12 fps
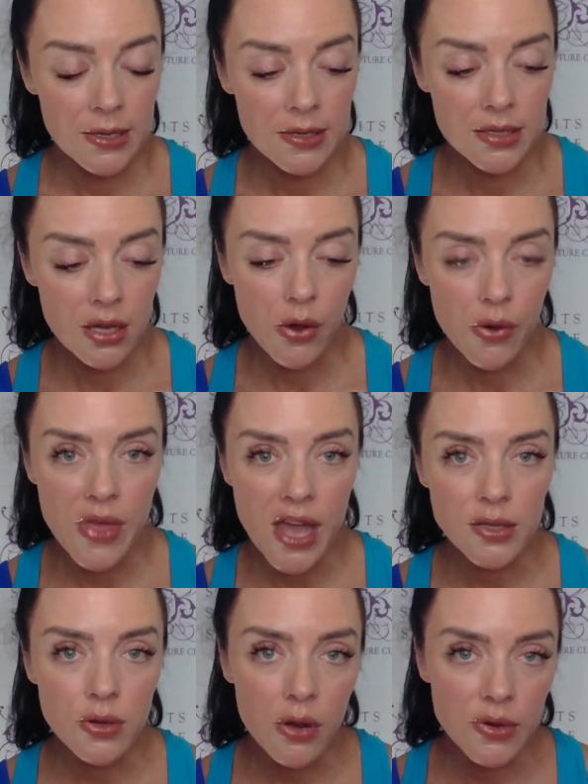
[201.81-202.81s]
So
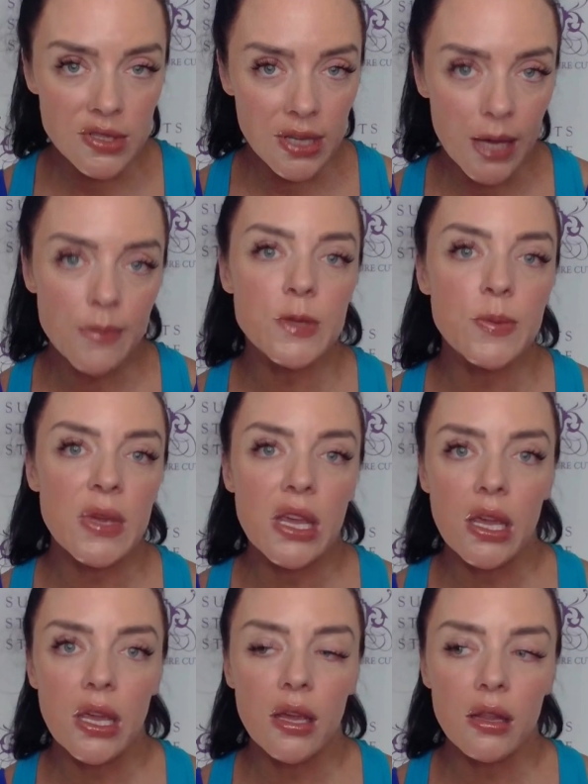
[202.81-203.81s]
that's what always keeps
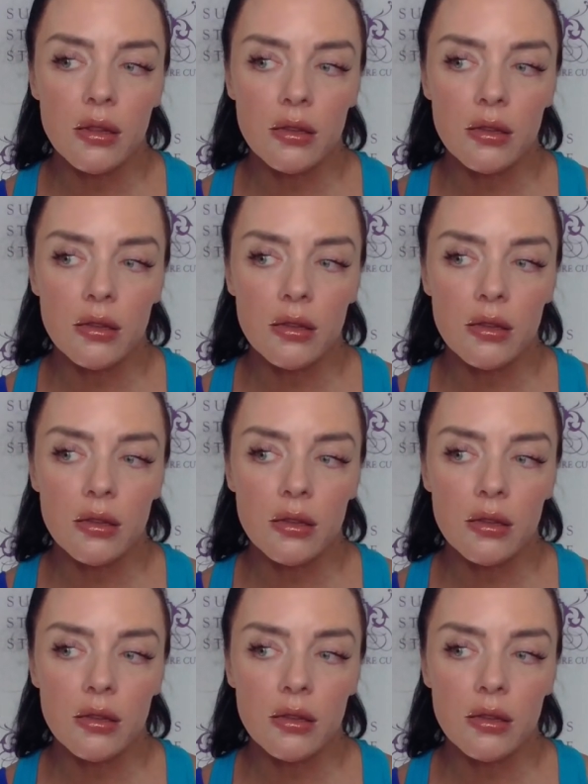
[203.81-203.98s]
me,